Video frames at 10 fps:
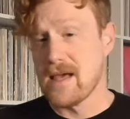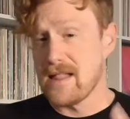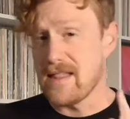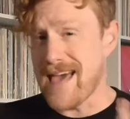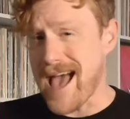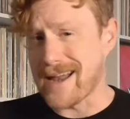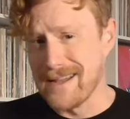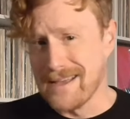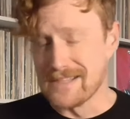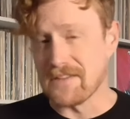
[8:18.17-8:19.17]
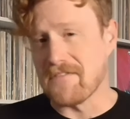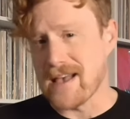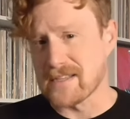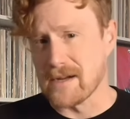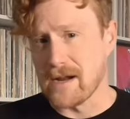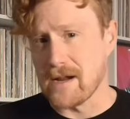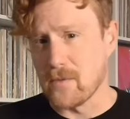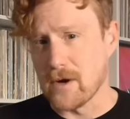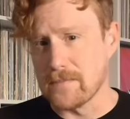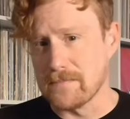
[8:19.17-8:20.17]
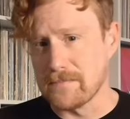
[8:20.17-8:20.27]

That is a fascinating one.